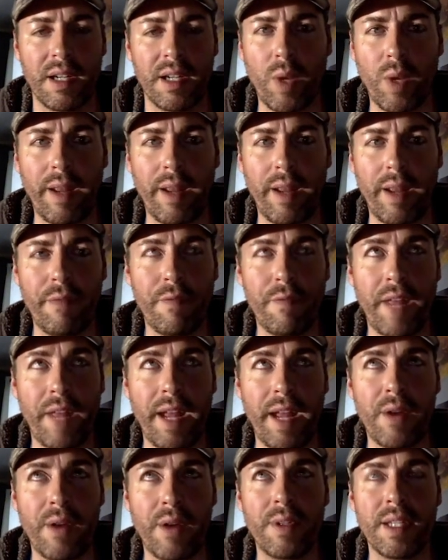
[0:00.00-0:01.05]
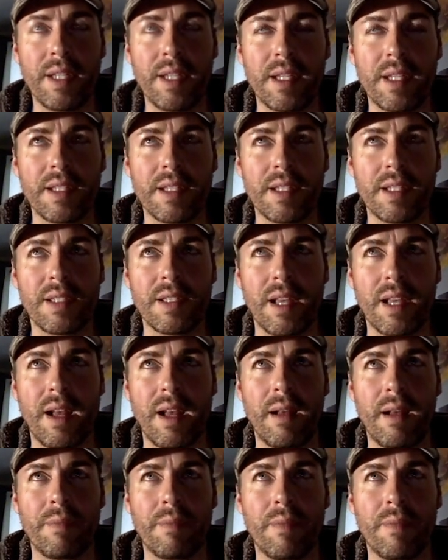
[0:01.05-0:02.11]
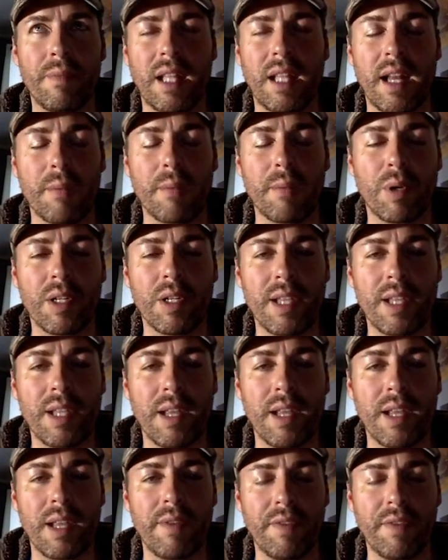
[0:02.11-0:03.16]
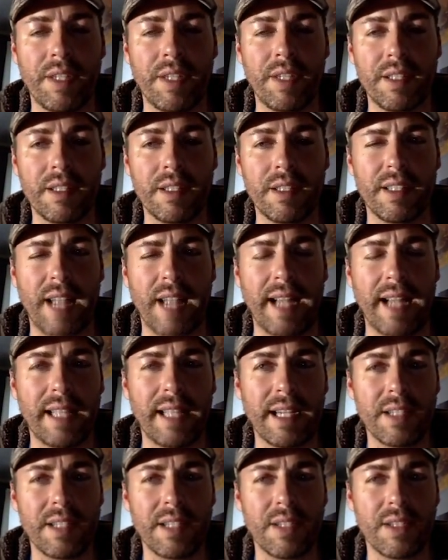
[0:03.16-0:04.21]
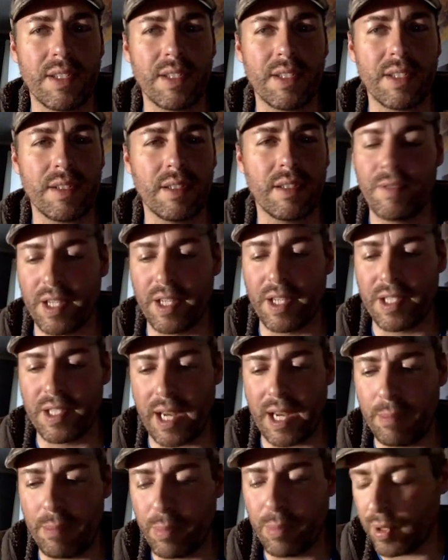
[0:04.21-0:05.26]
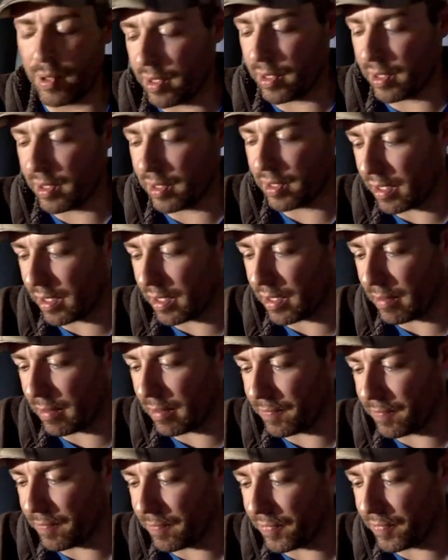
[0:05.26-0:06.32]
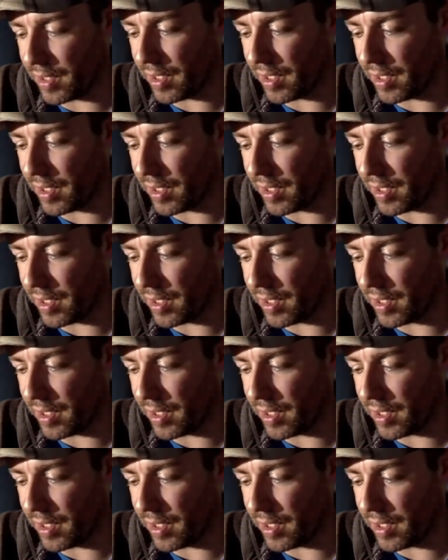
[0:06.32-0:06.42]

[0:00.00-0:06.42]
What I've found is a lot of birds have different dialects. For example,